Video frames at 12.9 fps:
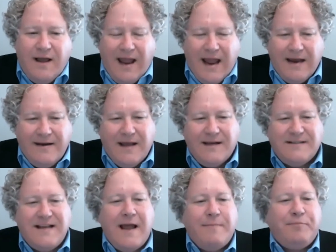And the
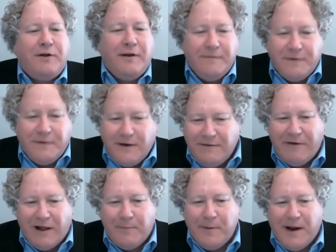example of
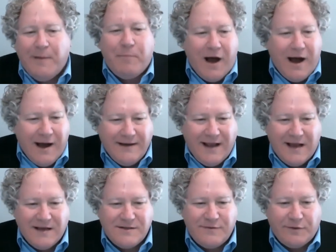developing a
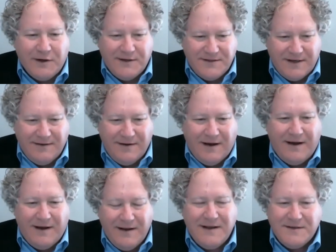podcast, for example,
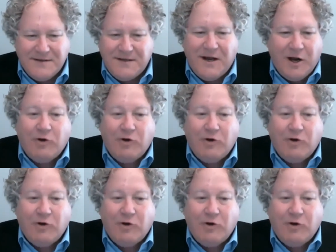uh, is a